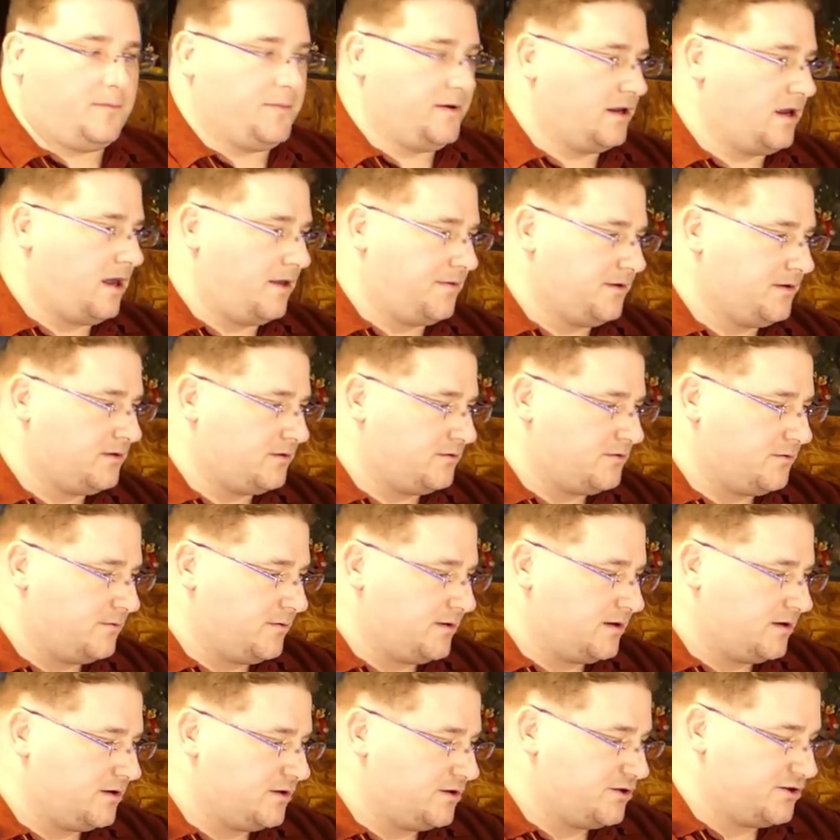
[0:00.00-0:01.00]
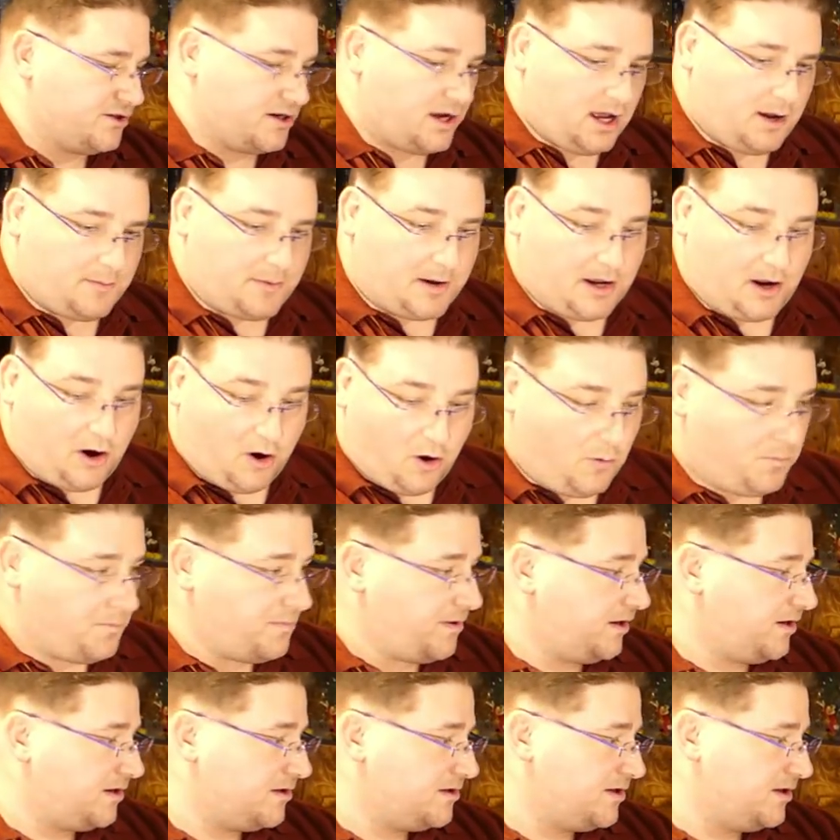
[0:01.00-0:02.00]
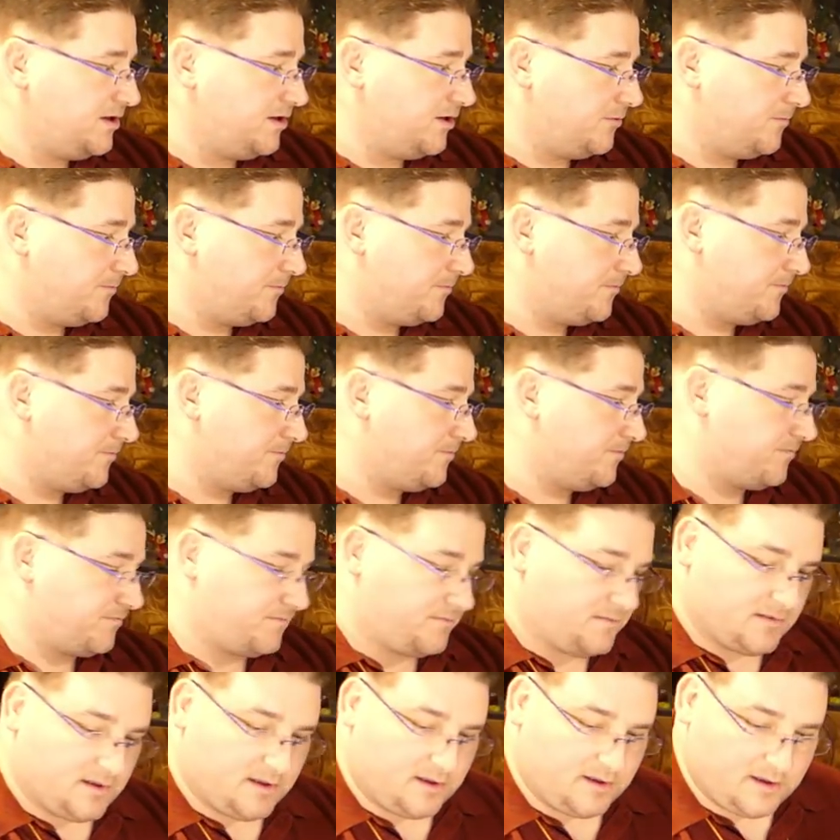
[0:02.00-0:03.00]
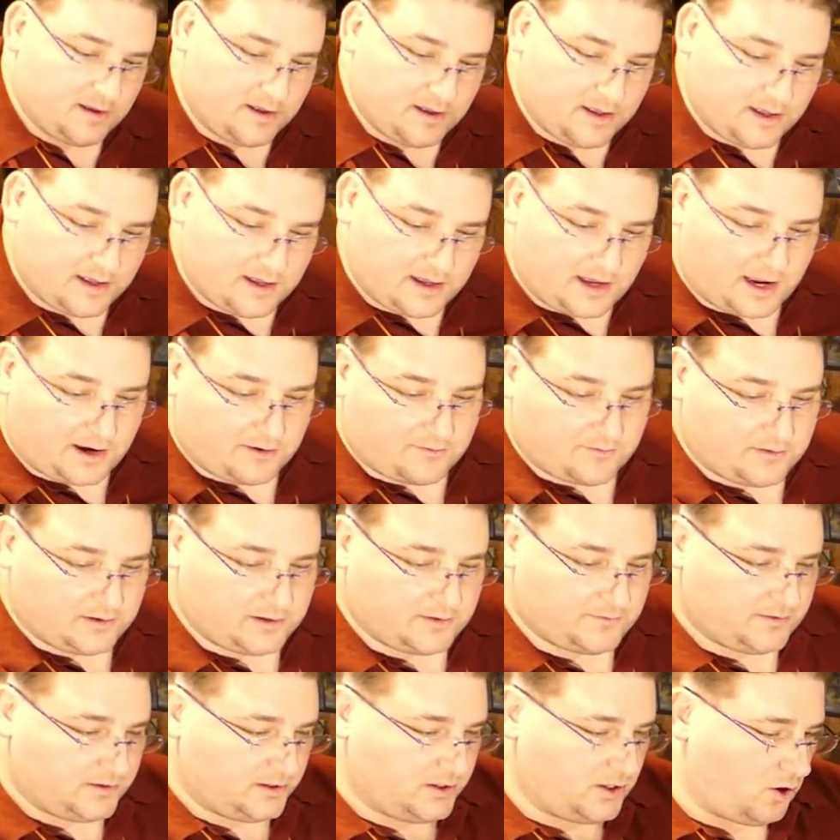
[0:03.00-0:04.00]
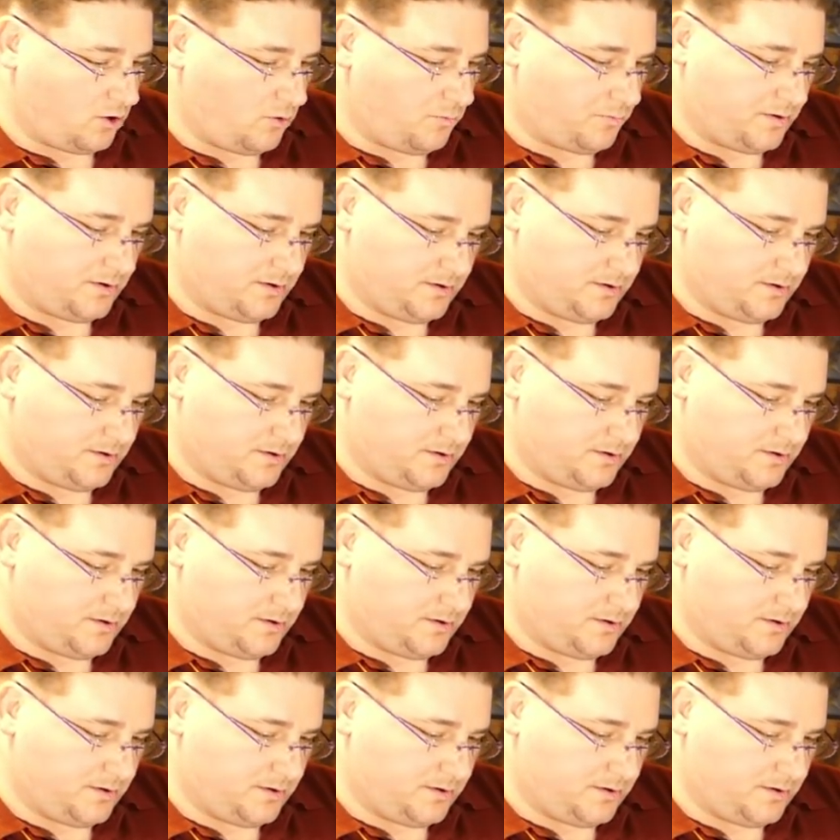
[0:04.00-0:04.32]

I mean, I think they're doing a good job. I hope they continue. I really, really hope.